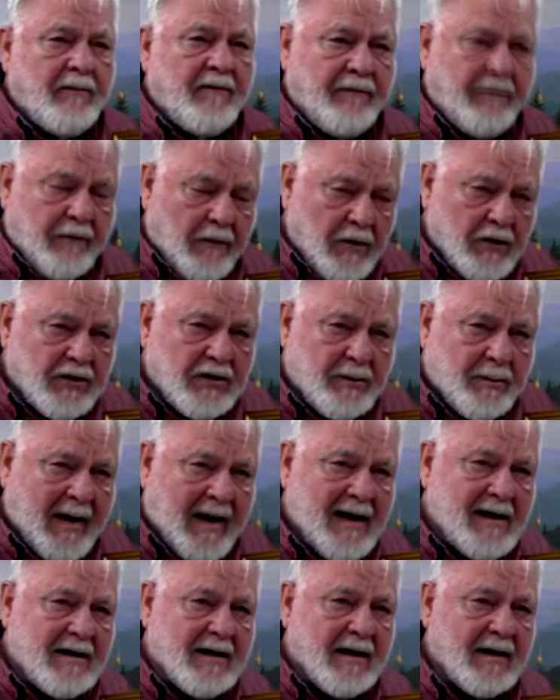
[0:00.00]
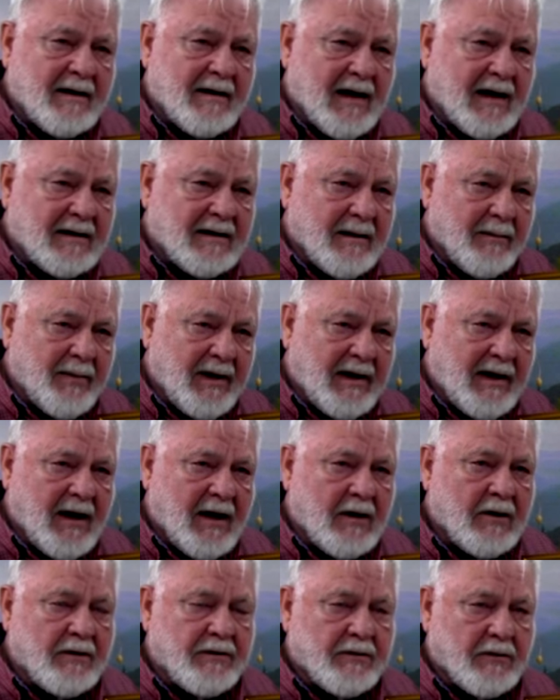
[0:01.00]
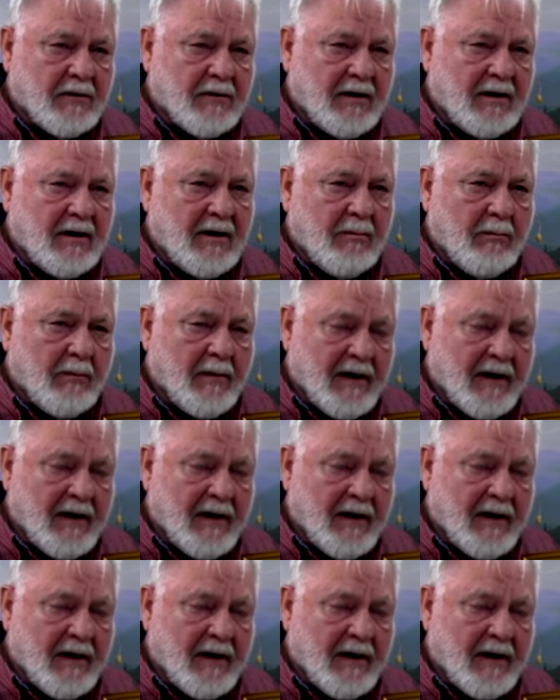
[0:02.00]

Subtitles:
first painting that the beginners or any